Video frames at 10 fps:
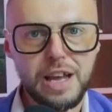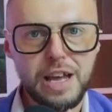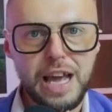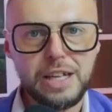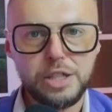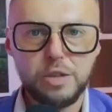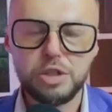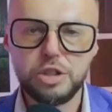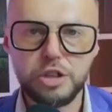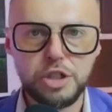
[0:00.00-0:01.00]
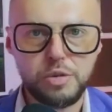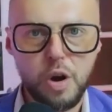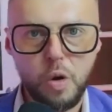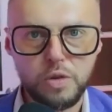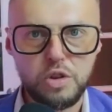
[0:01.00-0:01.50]
and do surgery
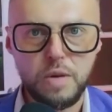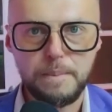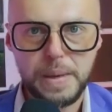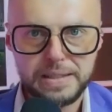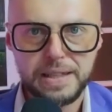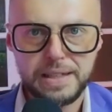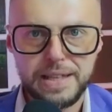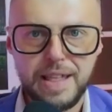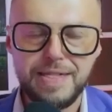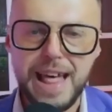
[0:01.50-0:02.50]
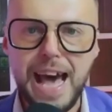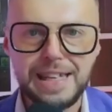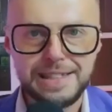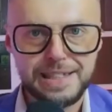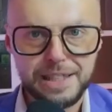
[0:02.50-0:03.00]
on your business, and that
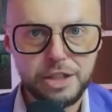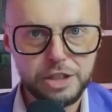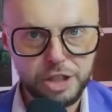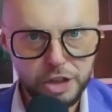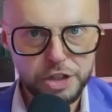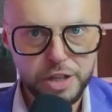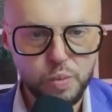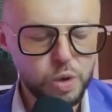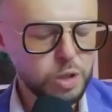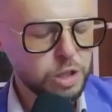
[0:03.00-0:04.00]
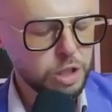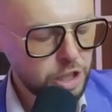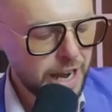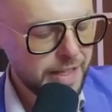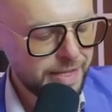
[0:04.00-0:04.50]
assistant surgeon will look
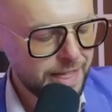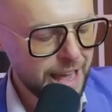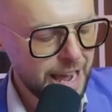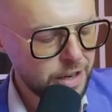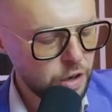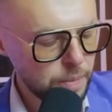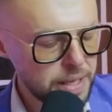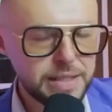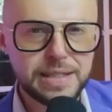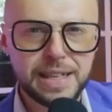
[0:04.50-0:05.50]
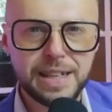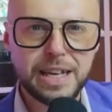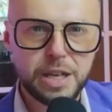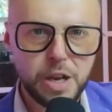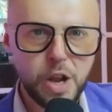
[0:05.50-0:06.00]
at at your business and
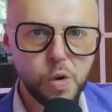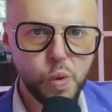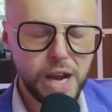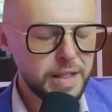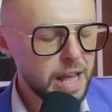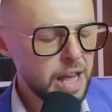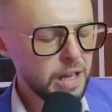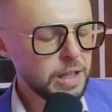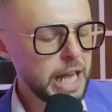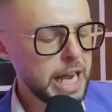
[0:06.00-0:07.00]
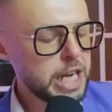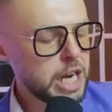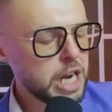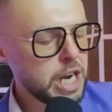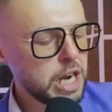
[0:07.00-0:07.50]
like, you know what, like
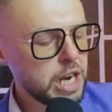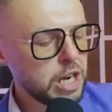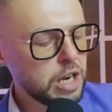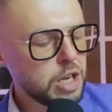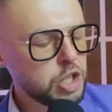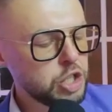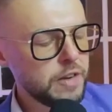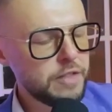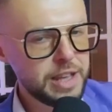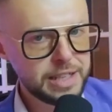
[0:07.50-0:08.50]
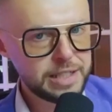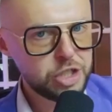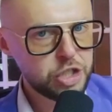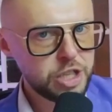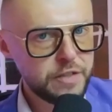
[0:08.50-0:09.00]
shift this,
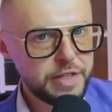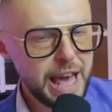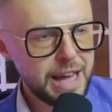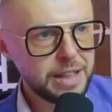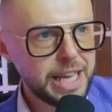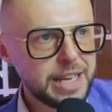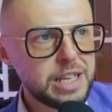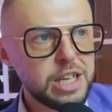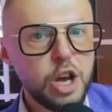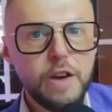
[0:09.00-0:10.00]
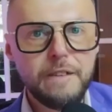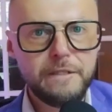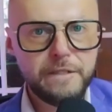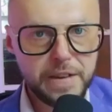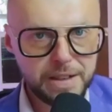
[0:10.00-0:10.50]
shift that, like
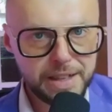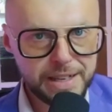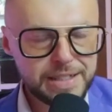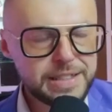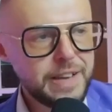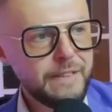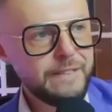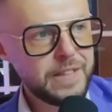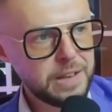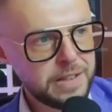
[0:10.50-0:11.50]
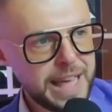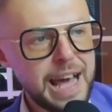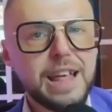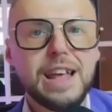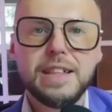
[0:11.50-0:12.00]
feel this, feel
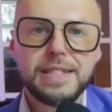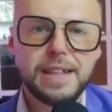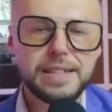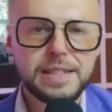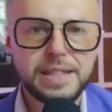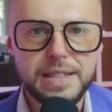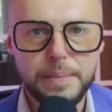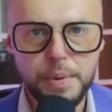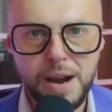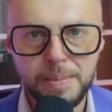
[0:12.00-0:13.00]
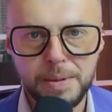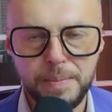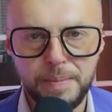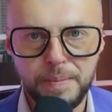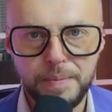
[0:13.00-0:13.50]
that. This is the problem.